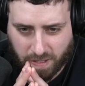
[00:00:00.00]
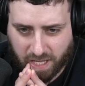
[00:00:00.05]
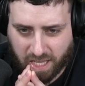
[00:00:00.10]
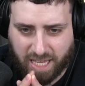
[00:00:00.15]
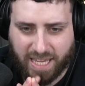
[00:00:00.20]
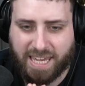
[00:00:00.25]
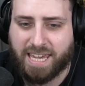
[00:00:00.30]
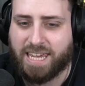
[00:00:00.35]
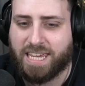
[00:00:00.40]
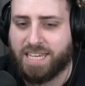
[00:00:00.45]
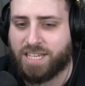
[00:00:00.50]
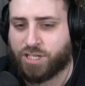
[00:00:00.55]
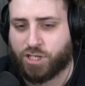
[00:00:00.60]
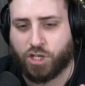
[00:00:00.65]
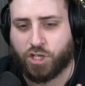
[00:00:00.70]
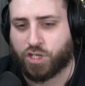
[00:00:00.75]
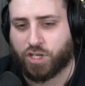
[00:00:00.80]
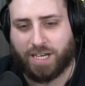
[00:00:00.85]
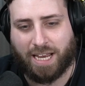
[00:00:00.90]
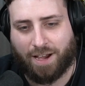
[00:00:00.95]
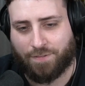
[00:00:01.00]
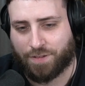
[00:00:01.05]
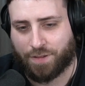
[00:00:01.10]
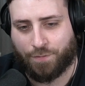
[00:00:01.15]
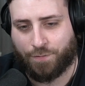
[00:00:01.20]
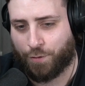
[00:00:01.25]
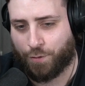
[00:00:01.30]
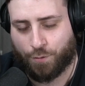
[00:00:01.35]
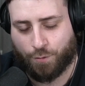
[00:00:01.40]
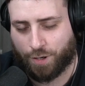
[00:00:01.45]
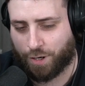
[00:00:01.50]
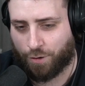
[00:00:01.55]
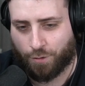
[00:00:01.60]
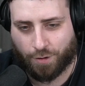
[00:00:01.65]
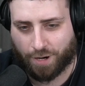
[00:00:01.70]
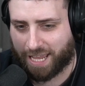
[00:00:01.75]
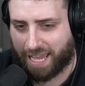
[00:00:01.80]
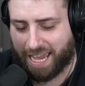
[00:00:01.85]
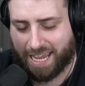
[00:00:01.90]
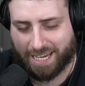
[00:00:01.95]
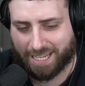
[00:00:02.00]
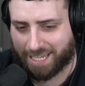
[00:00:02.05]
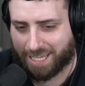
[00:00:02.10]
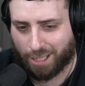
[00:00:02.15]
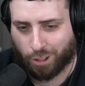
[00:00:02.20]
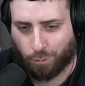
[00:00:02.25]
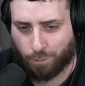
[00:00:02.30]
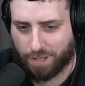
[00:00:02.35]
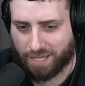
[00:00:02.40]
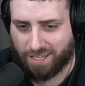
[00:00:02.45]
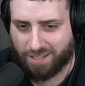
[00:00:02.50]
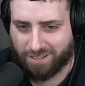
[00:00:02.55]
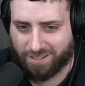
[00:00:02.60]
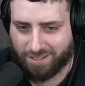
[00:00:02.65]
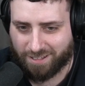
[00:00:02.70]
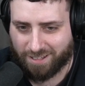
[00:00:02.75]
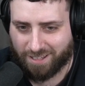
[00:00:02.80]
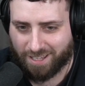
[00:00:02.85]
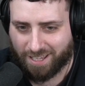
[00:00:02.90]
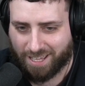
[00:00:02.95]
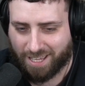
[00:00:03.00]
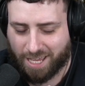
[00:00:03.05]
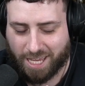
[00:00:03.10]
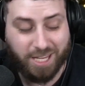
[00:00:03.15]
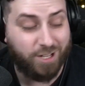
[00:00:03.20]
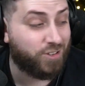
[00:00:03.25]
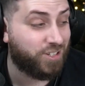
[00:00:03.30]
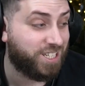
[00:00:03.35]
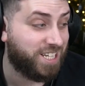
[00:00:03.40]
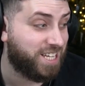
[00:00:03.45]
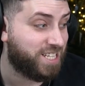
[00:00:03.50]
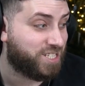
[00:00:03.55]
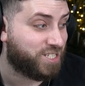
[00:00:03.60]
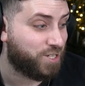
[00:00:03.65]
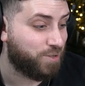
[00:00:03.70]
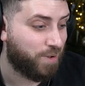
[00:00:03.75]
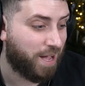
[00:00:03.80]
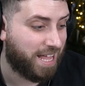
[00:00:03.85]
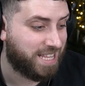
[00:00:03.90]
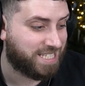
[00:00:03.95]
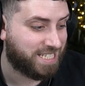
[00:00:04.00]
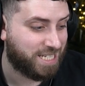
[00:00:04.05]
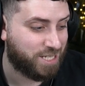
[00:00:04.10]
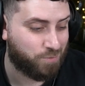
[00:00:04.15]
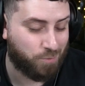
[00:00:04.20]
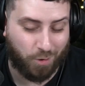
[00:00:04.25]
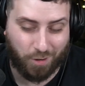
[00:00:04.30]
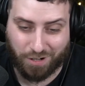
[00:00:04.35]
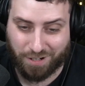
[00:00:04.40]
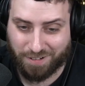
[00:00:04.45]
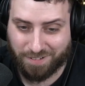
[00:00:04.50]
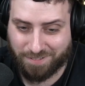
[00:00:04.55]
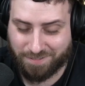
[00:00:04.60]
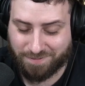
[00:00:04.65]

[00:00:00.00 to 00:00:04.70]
He's just going to have to Thundering Hurricane and kill me. He only needs 2 heads and he's won.